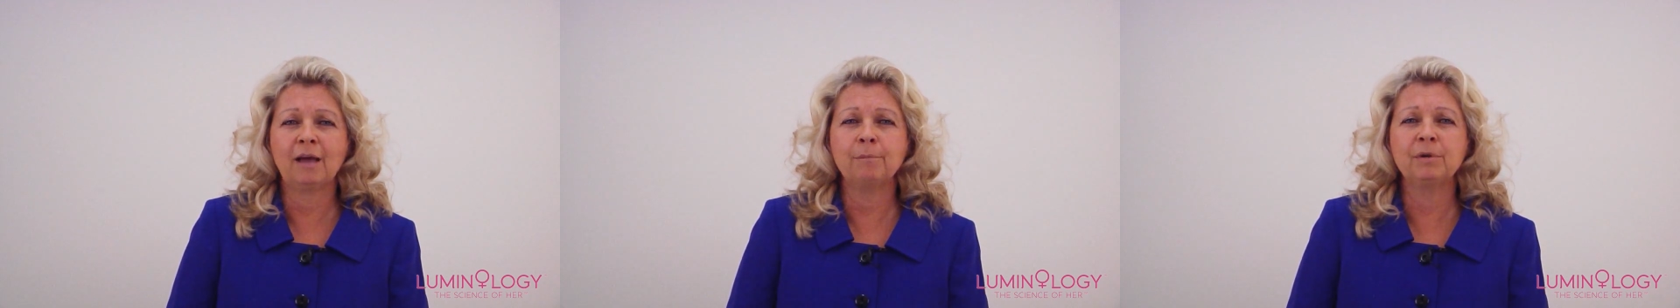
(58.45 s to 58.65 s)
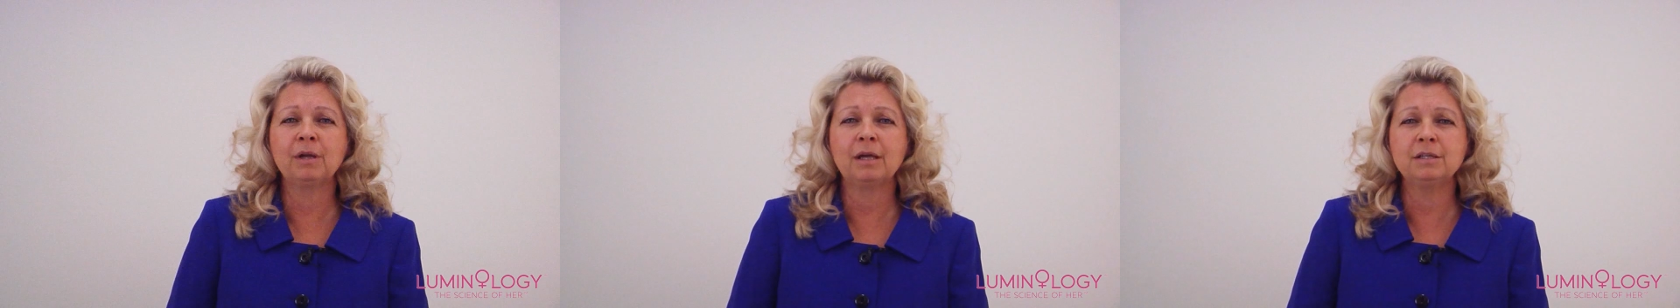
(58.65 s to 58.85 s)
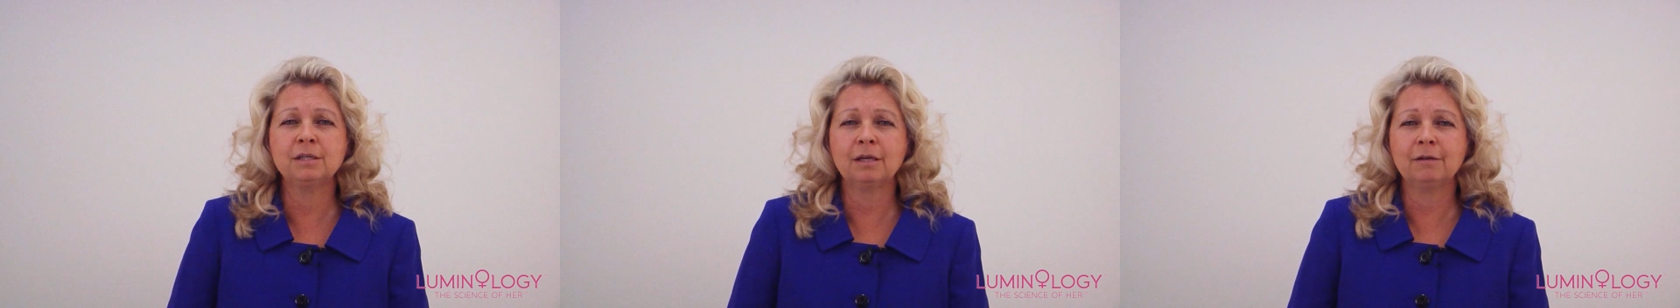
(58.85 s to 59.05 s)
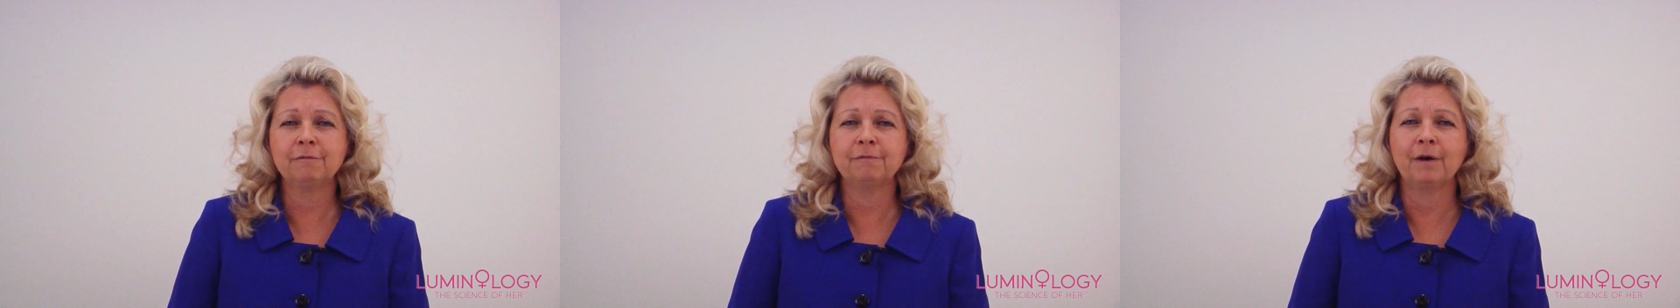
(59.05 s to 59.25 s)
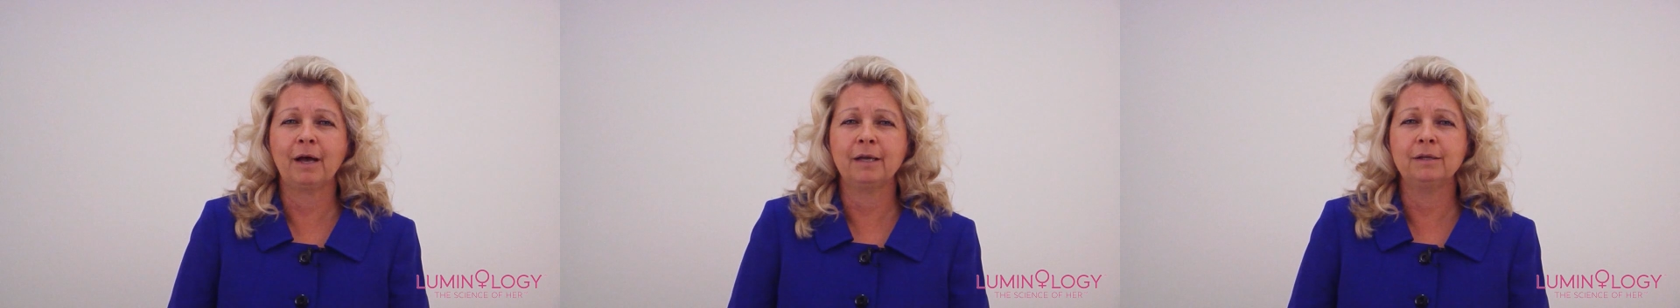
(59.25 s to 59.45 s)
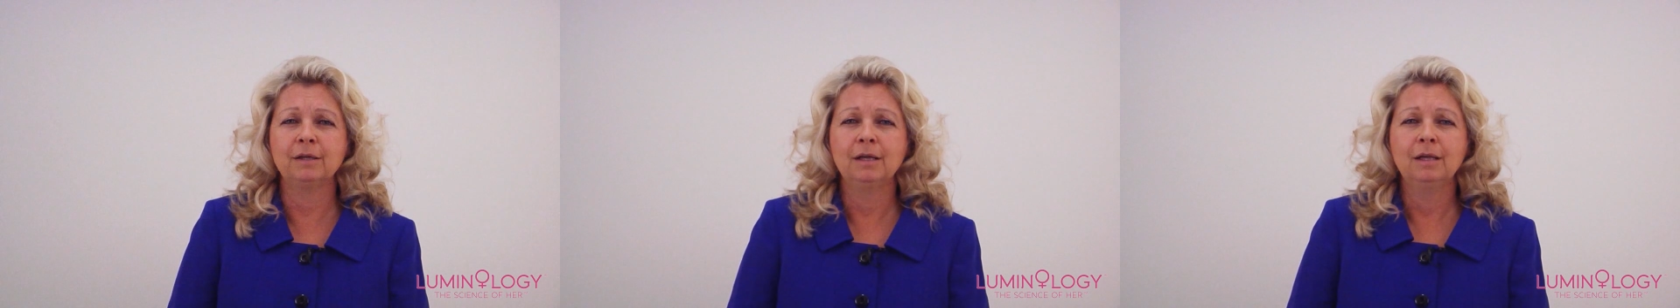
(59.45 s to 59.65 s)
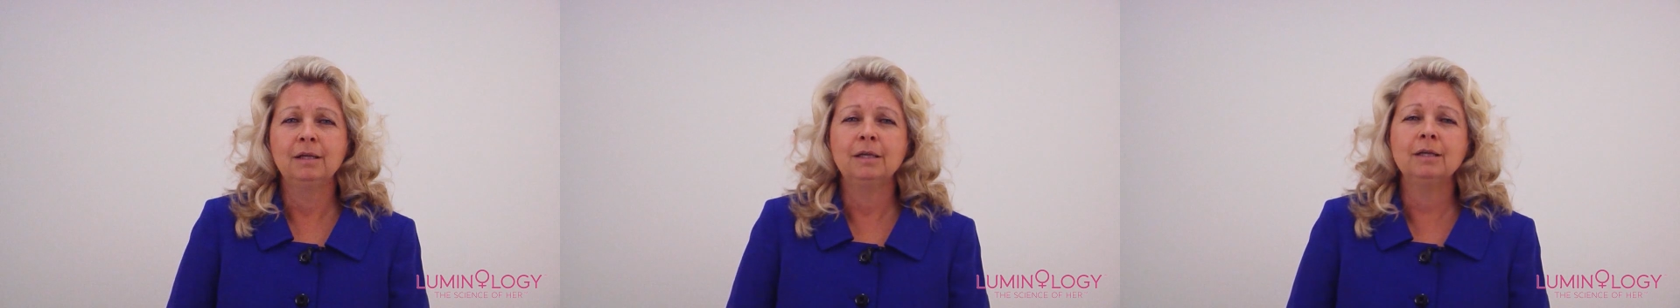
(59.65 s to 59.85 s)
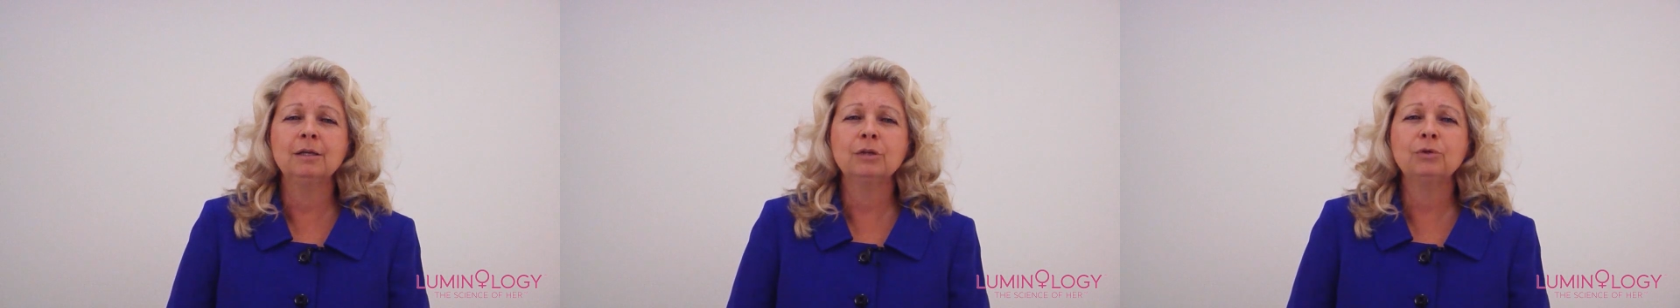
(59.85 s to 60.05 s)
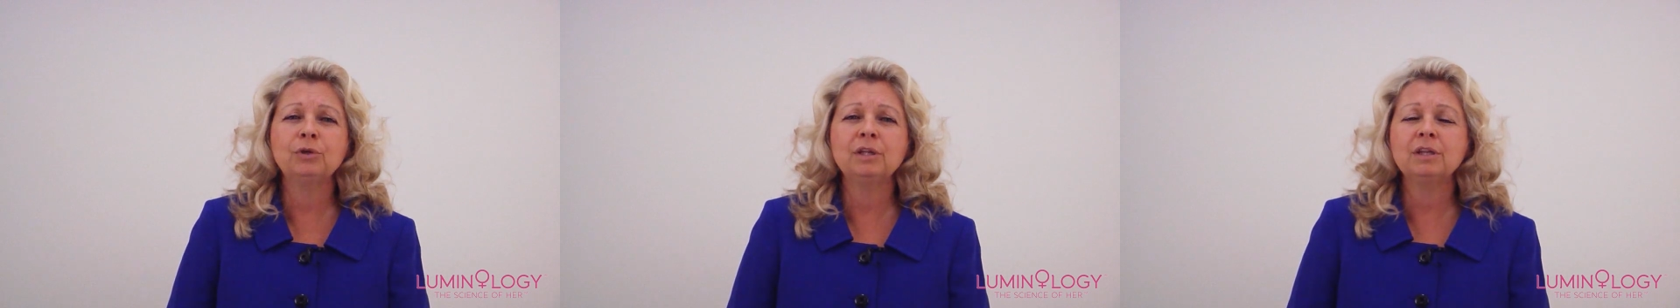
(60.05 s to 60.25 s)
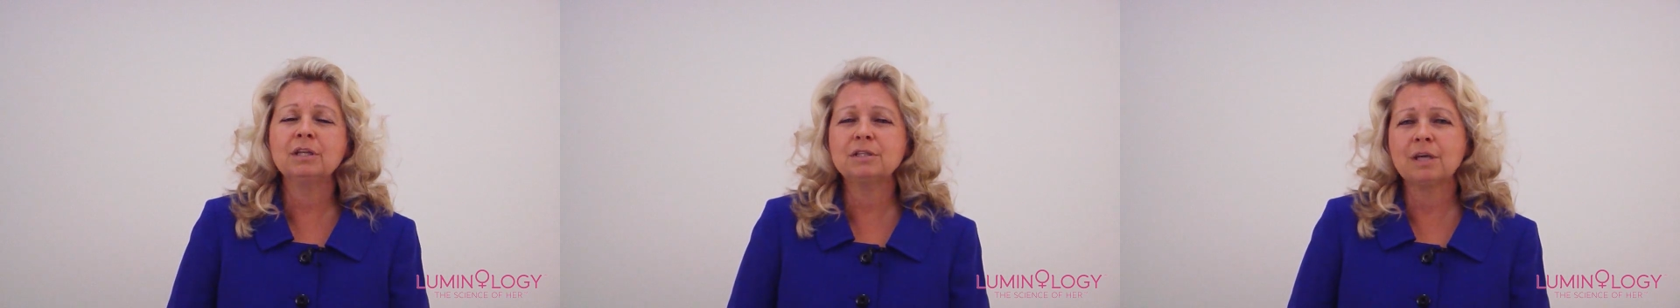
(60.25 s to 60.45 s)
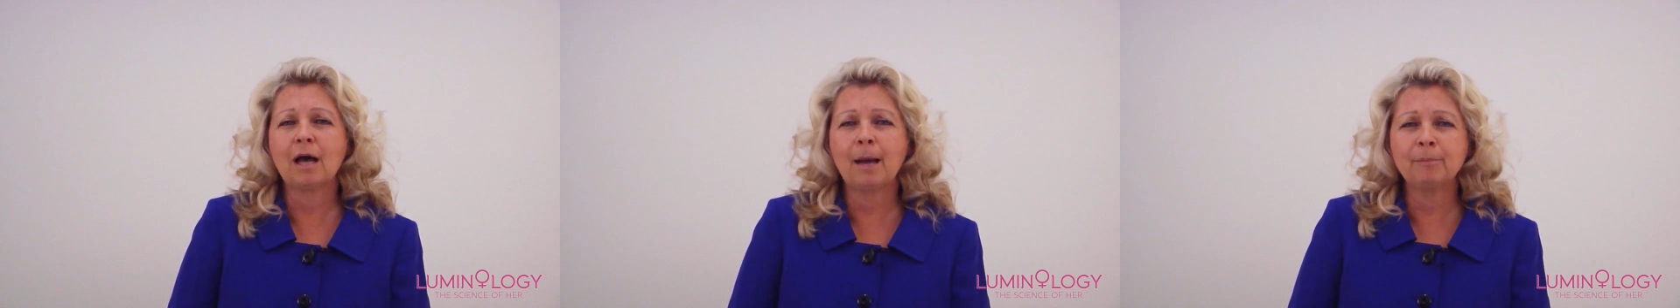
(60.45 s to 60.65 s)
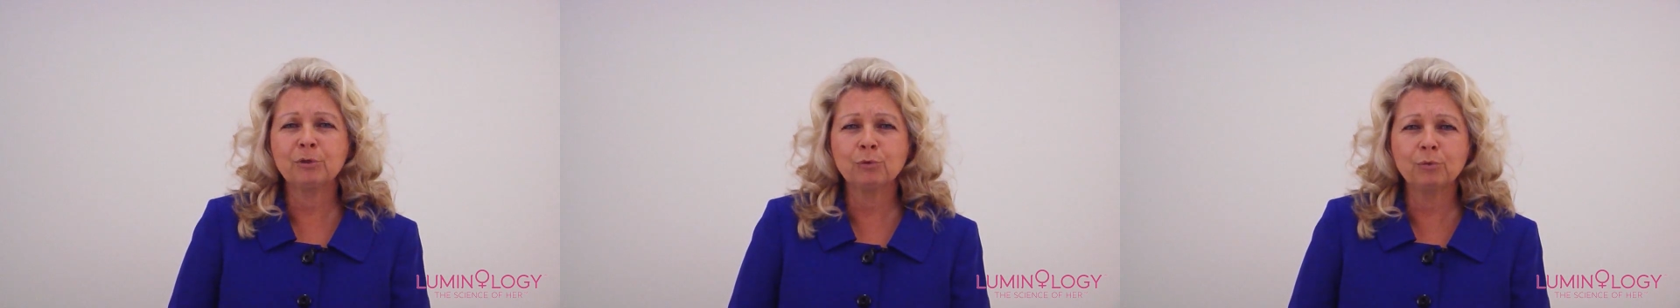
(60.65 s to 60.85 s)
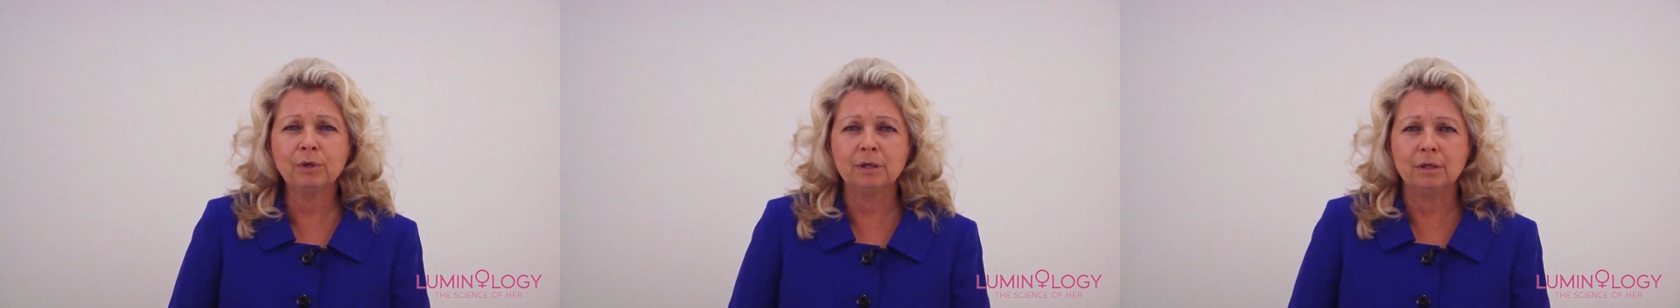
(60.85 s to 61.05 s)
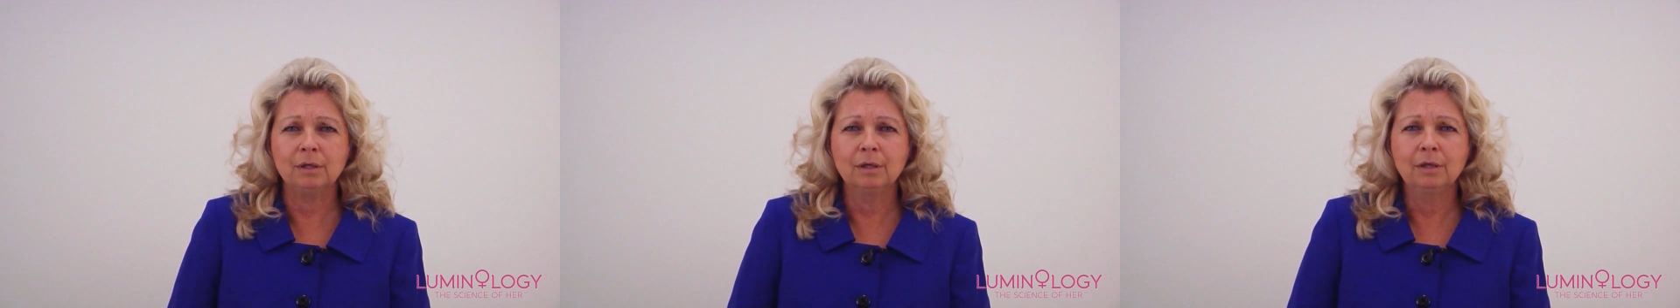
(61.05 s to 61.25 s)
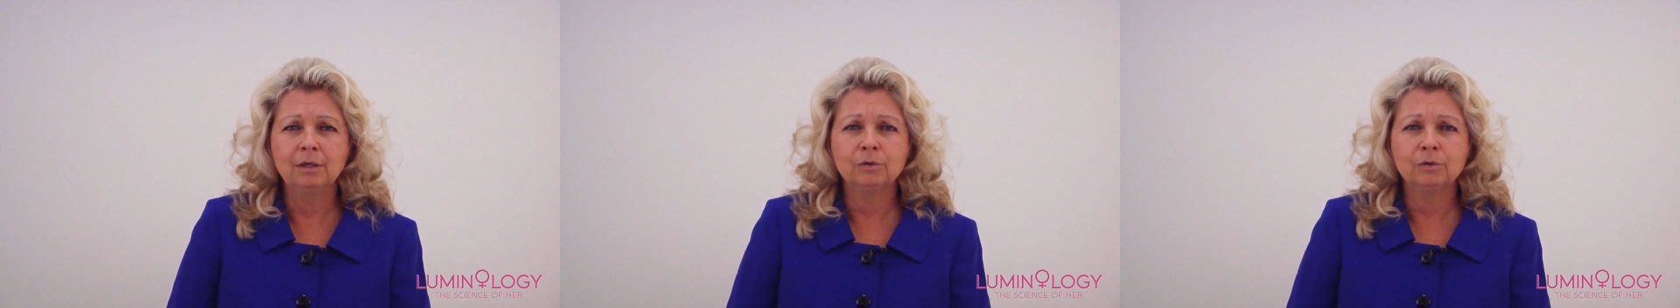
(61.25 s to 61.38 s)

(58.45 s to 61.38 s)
have been identified, including the top 3,